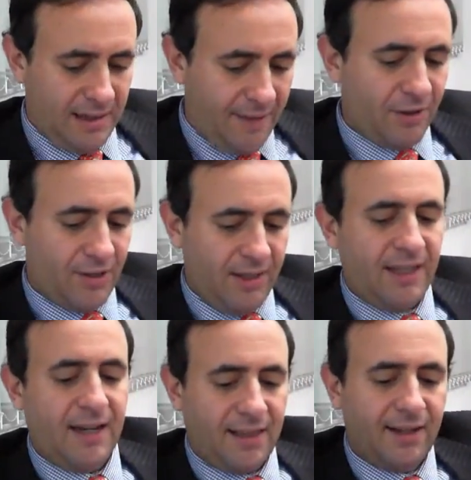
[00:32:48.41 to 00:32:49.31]
Having said
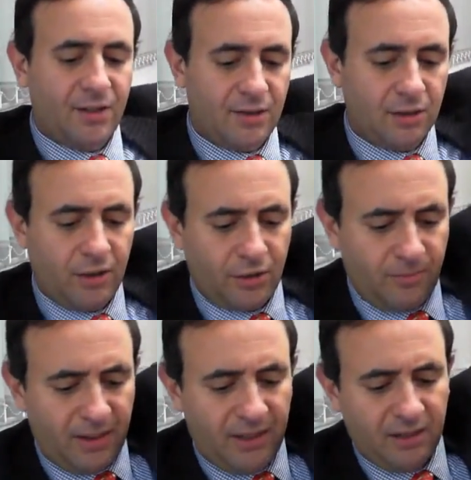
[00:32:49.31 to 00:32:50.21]
that, I think it's still going to
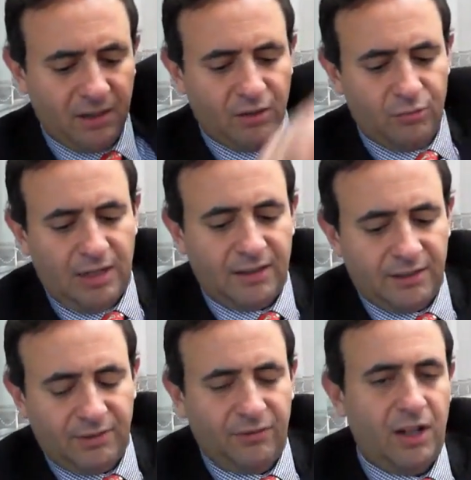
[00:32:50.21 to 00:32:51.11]
be
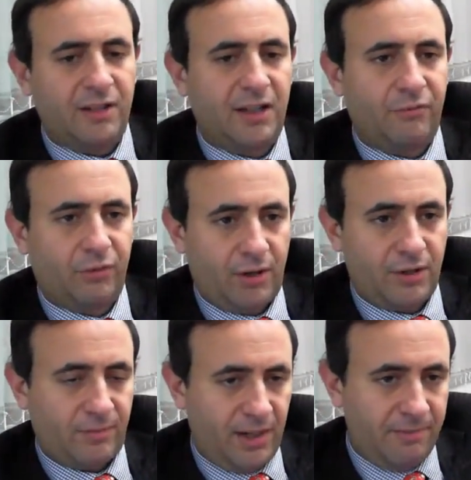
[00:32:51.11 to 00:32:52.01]
relatively volatile for quite
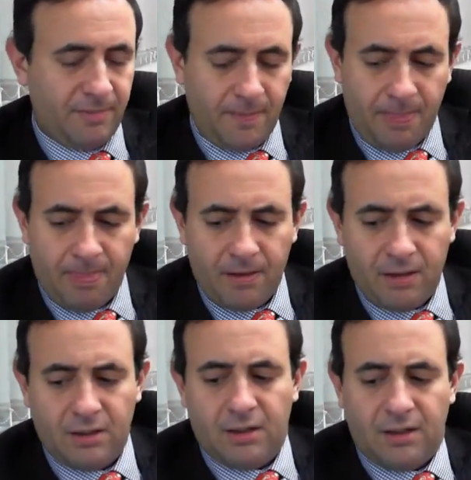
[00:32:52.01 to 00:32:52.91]
some time.
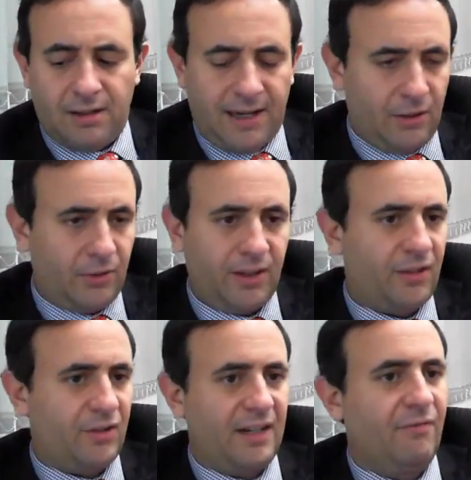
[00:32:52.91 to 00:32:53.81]
I don't think
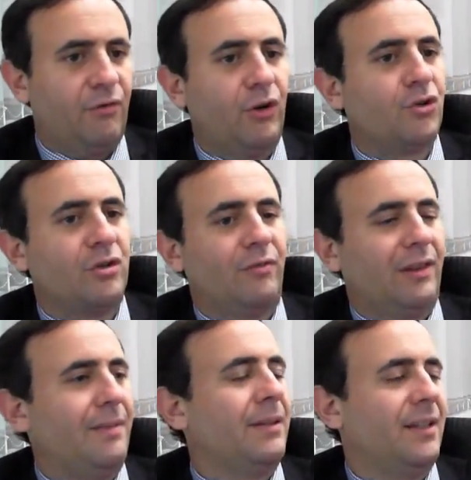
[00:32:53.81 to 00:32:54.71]
there's any version of a
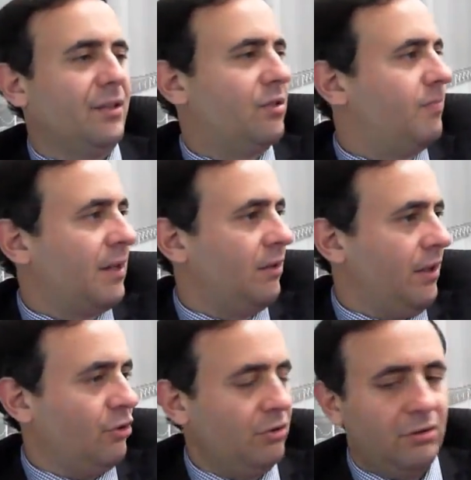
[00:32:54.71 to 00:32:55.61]
limiting
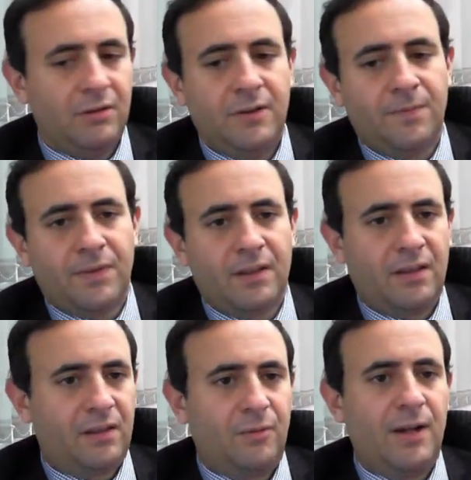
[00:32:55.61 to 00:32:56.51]
speculation. I
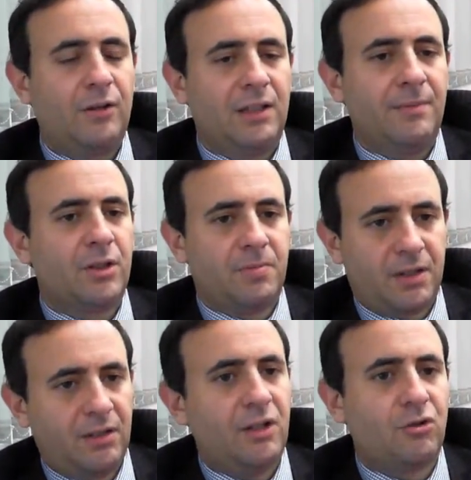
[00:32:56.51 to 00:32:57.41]
think the way you limit
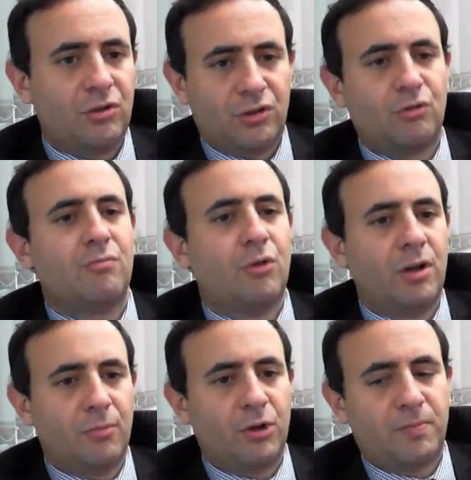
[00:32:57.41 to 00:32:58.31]
speculation is through more
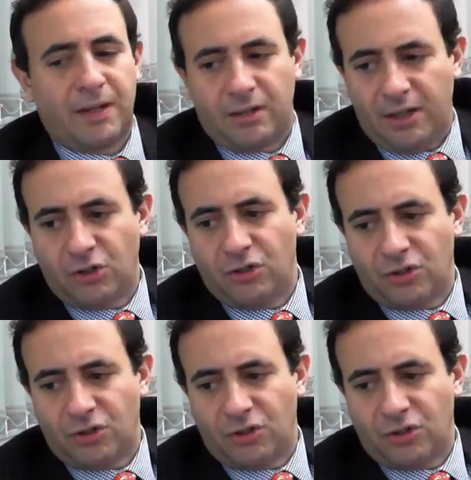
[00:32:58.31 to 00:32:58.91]
and more speculation.